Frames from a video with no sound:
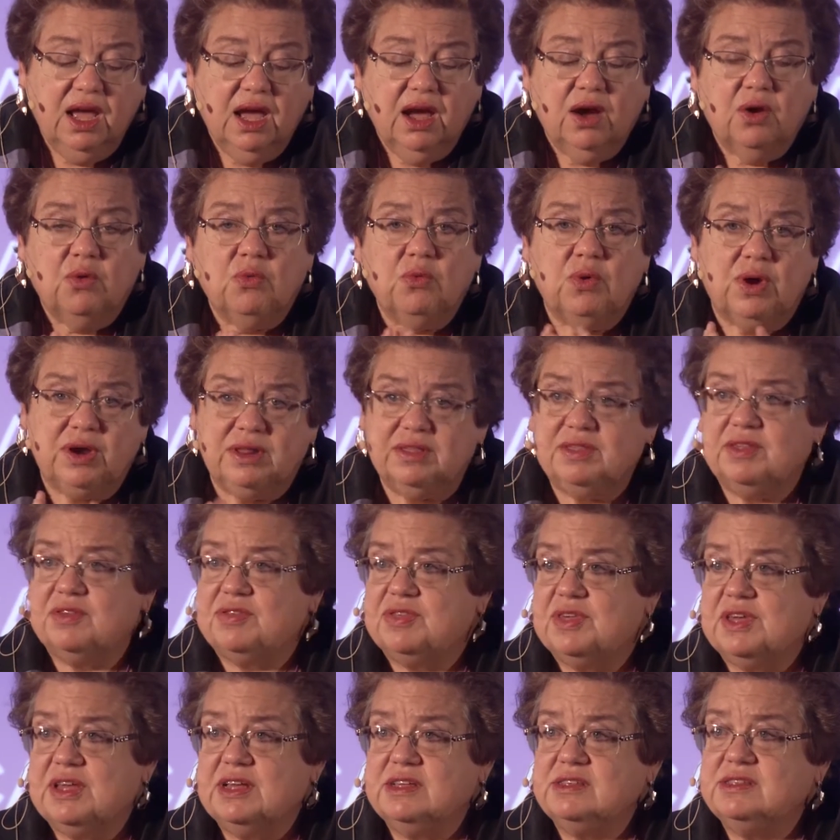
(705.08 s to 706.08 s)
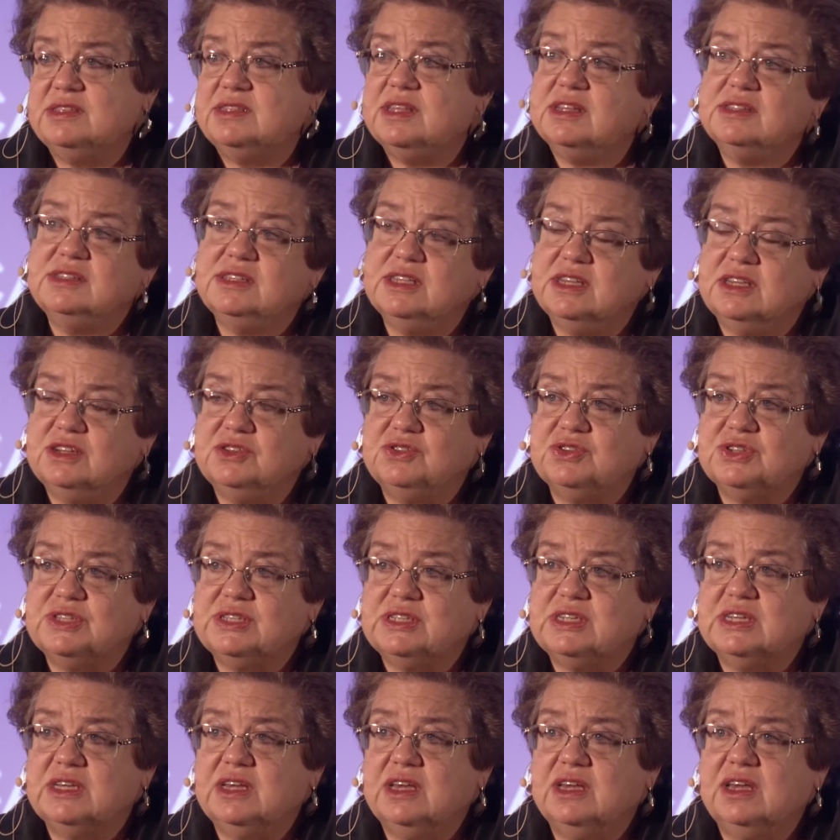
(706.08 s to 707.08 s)
One of the things that's
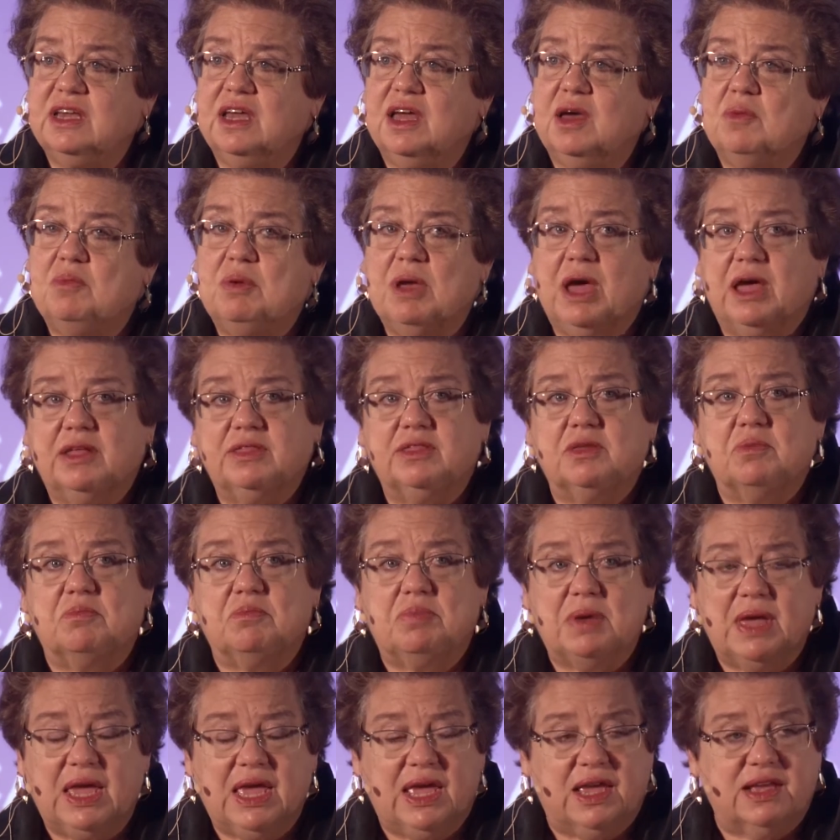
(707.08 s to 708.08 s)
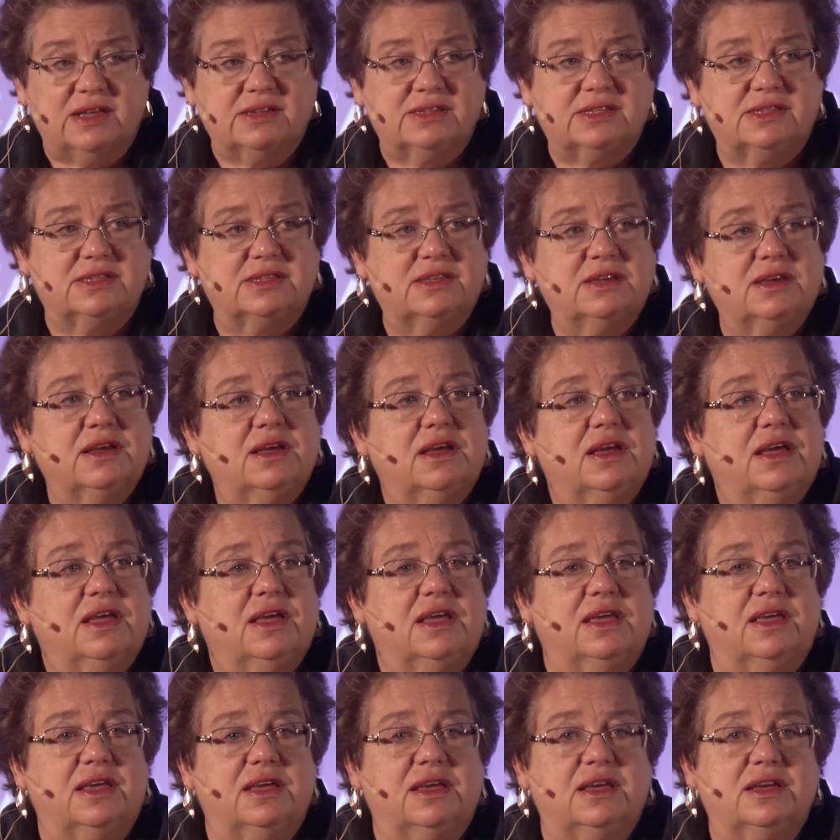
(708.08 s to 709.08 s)
interesting about the base
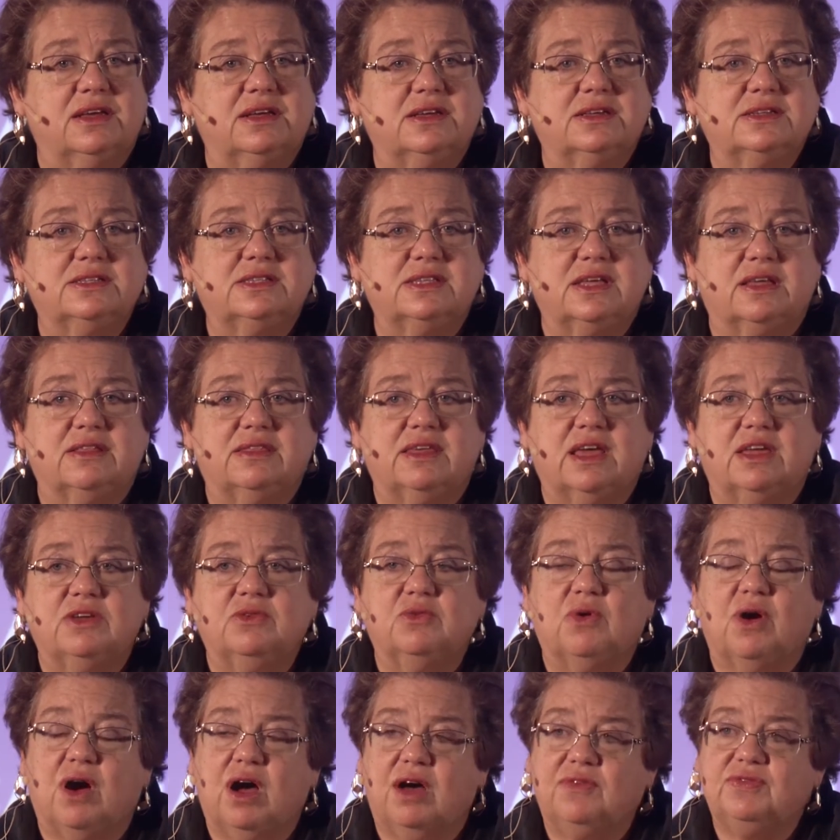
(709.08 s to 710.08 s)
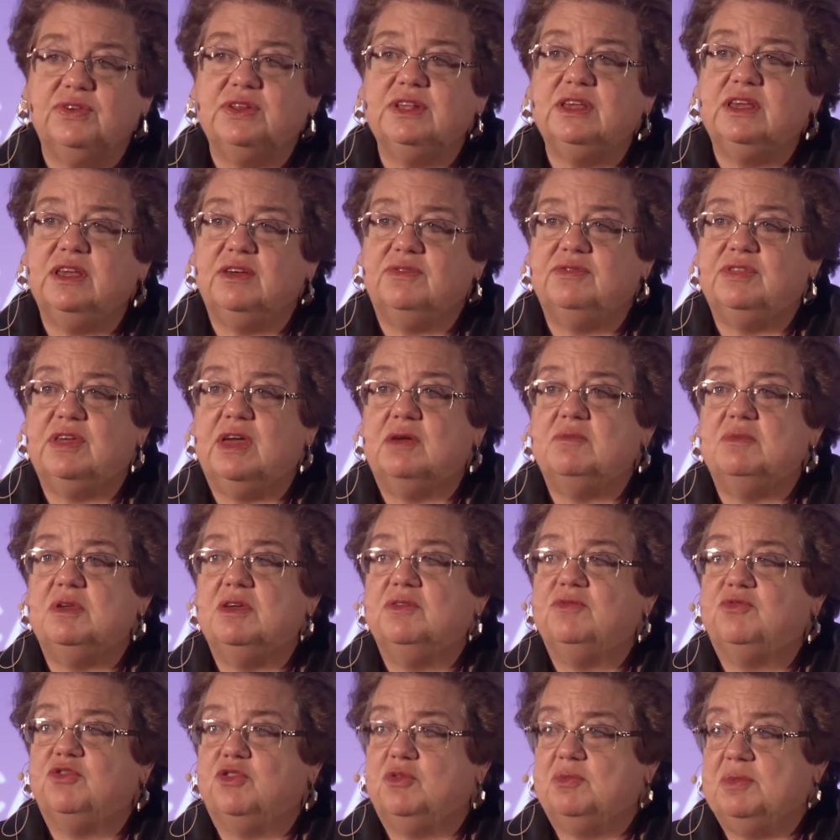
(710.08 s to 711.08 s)
is that you often give them
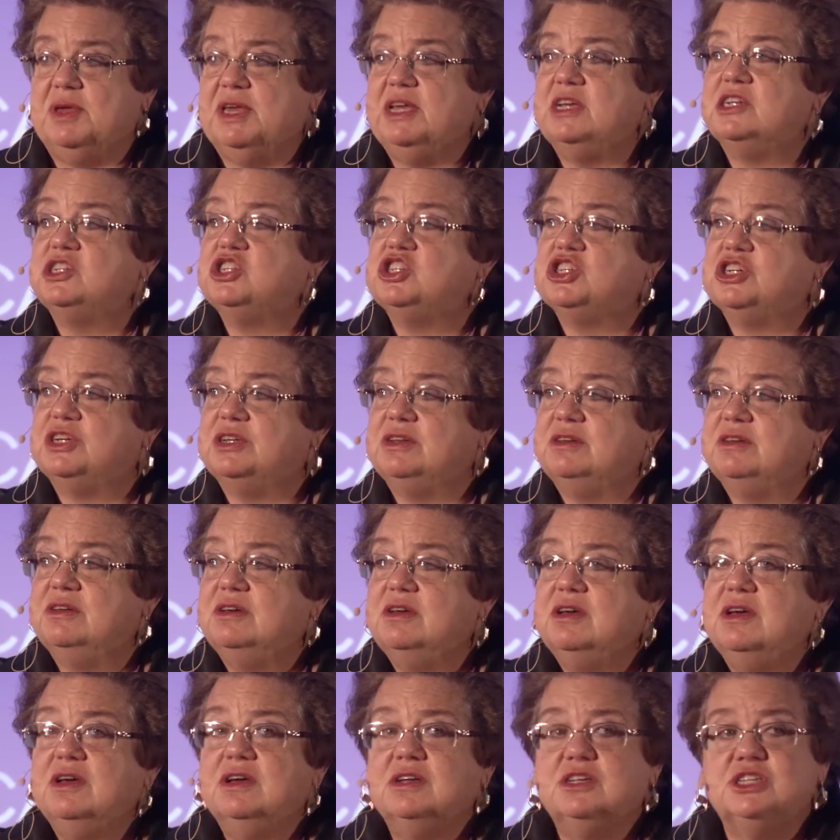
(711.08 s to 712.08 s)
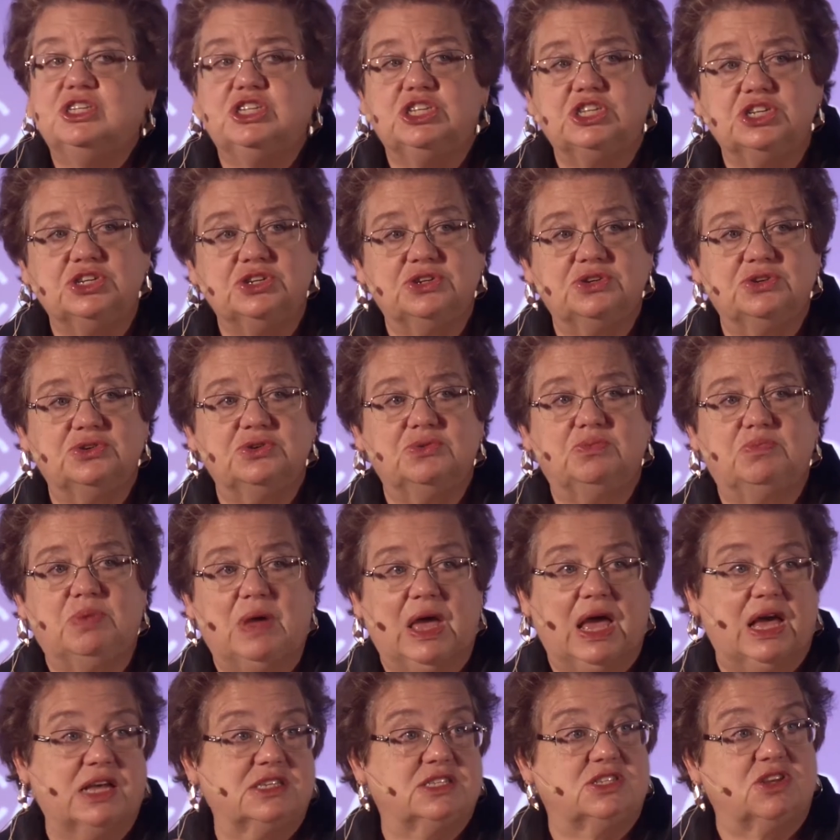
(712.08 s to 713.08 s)
information to
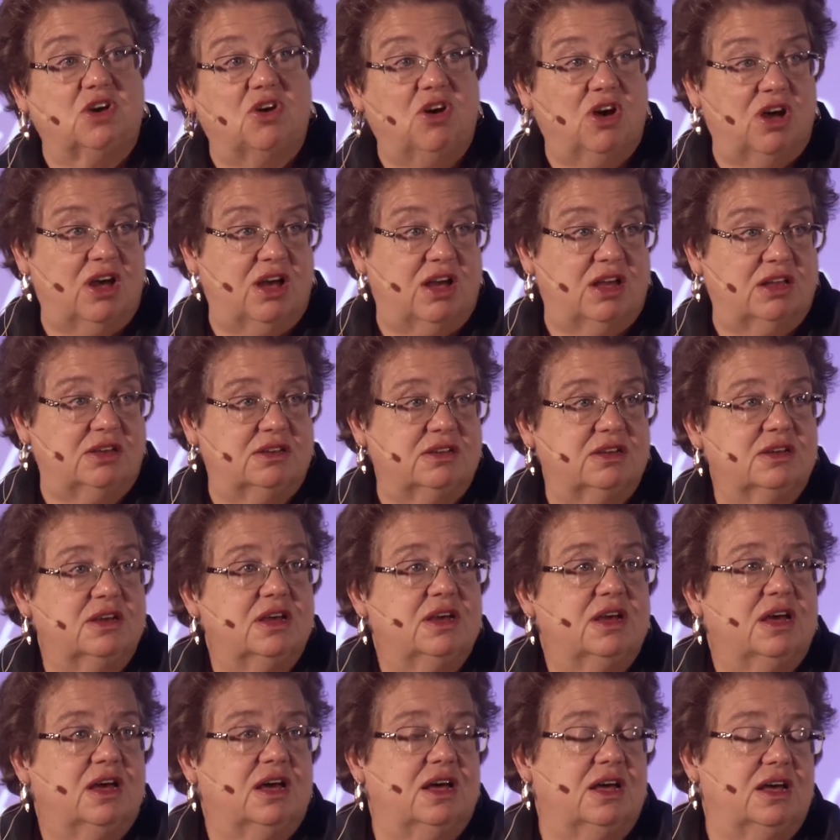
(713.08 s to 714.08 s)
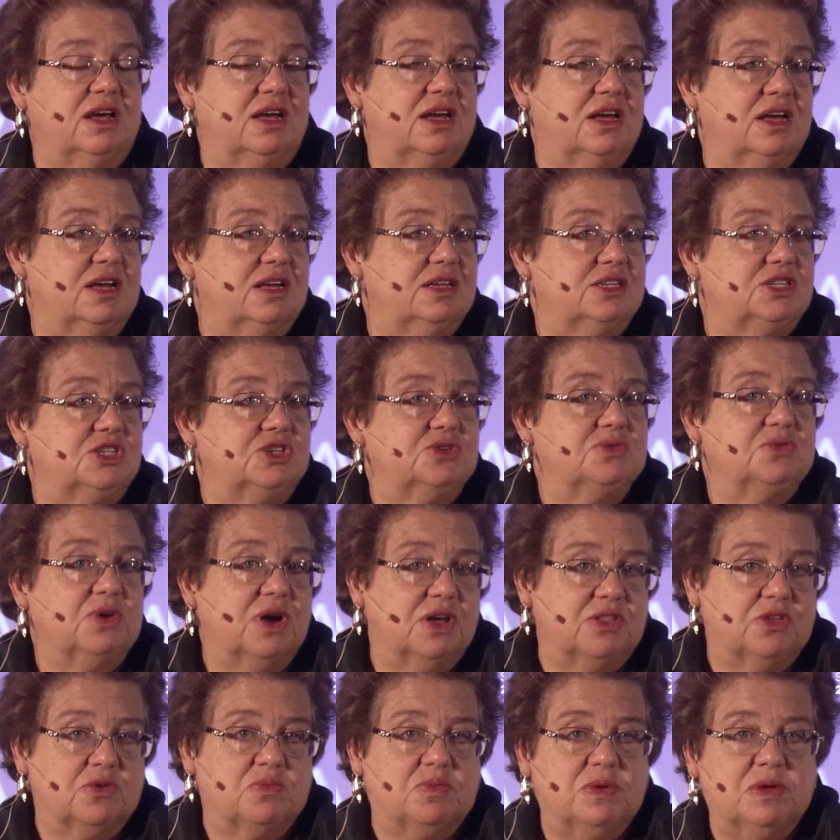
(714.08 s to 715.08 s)
pass on uh, to
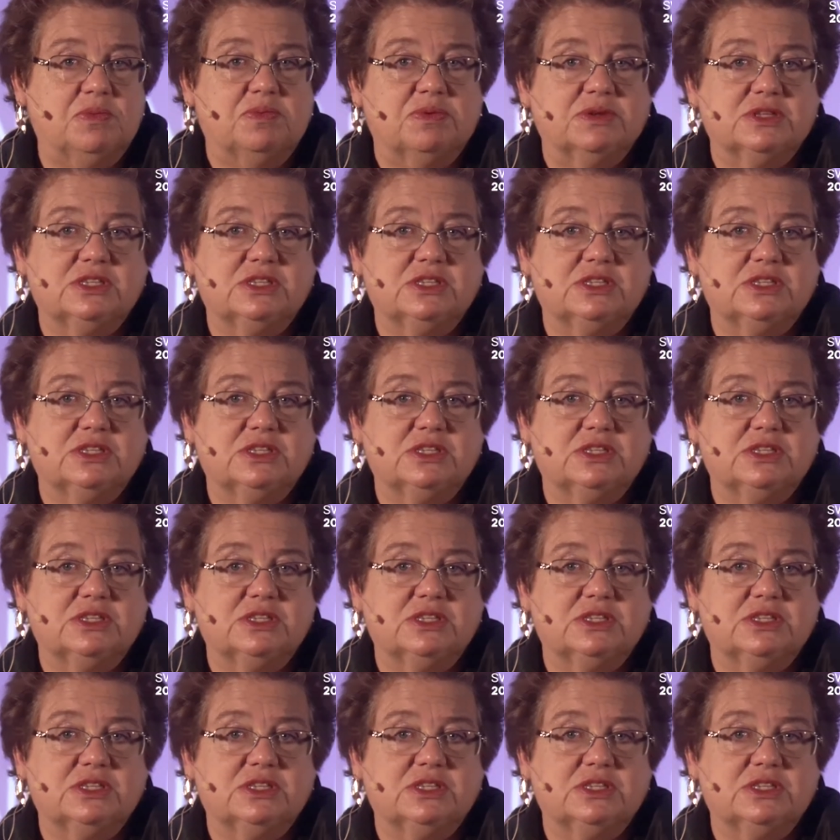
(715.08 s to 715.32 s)
other people.